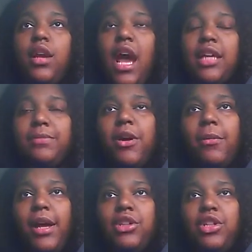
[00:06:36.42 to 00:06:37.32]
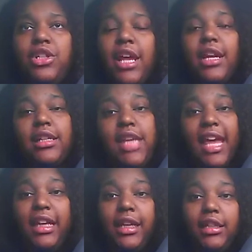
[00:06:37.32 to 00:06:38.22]
I spoke about the shedding,
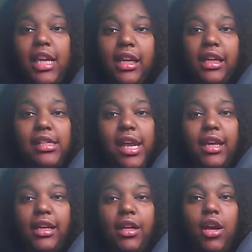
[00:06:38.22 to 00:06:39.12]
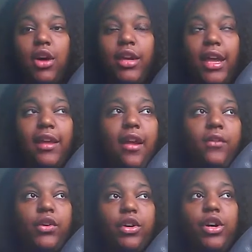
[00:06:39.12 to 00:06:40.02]
tangling. Okay,
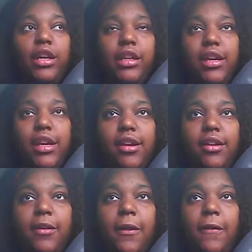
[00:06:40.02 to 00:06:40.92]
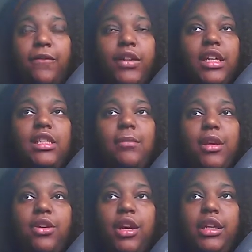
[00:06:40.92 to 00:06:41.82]
for curly hair, for this to
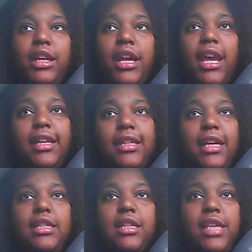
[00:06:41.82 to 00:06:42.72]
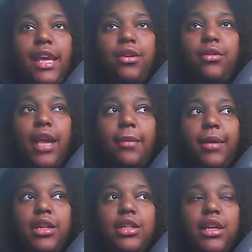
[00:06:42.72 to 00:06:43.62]
be curly hair, it doesn't tangle that
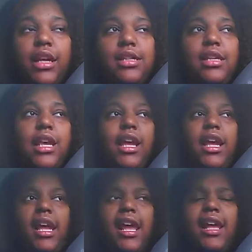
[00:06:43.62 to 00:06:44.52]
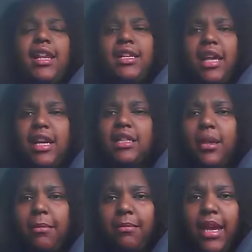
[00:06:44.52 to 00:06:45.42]
much. It's
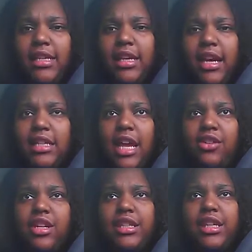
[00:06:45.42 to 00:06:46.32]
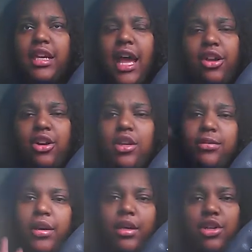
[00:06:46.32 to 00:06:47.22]
amazing, because I usually see a lot of girls
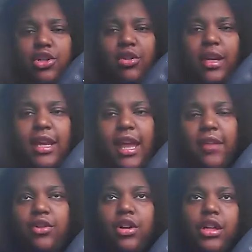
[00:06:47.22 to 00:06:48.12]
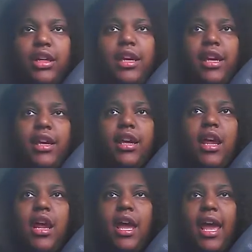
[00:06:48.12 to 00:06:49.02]
walking in the street and they have curly hair,
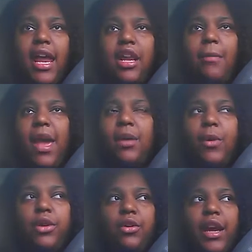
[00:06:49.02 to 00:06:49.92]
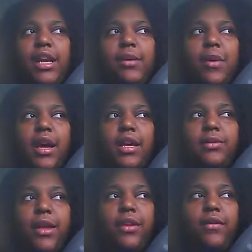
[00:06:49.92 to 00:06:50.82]
and no matter what grade it
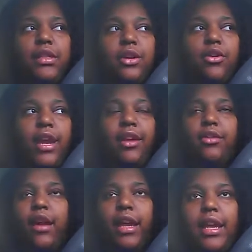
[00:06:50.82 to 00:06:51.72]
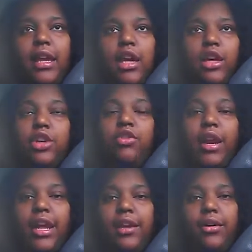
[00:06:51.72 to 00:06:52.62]
was, whether it was a great grade, a good
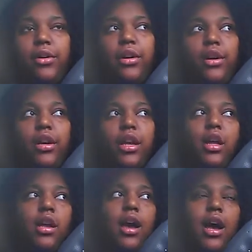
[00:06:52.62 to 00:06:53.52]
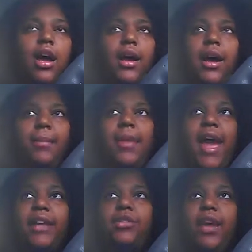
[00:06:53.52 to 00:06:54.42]
grade, or a
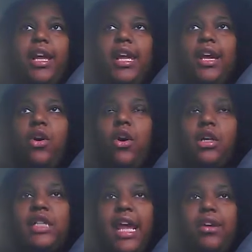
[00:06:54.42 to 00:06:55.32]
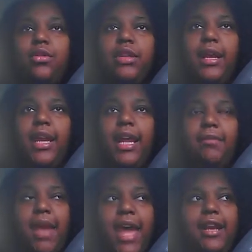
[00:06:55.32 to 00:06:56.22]
bad grade, it all tangled
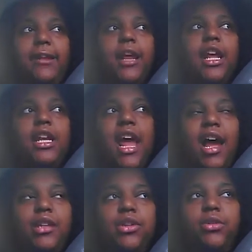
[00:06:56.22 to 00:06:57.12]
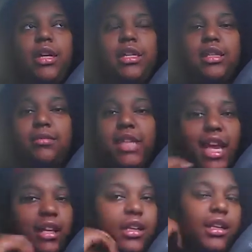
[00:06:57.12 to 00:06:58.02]
and matted. Now I do get some
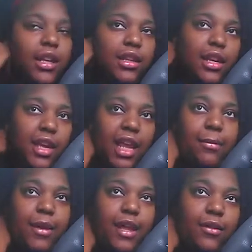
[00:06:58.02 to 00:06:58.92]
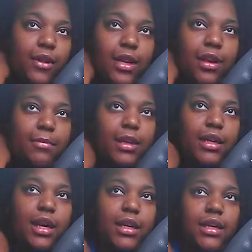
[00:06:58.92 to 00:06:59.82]
tangling in the nape area
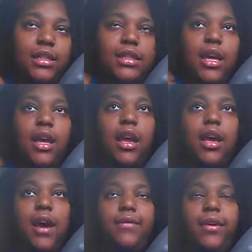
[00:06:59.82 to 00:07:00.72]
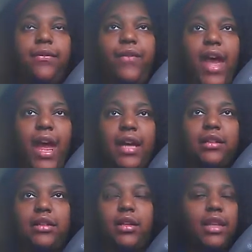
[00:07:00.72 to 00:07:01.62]
because of the
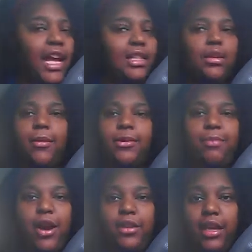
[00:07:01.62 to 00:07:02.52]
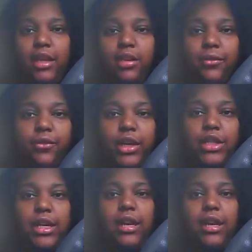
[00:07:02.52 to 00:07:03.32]
fact that's the most part they get the friction.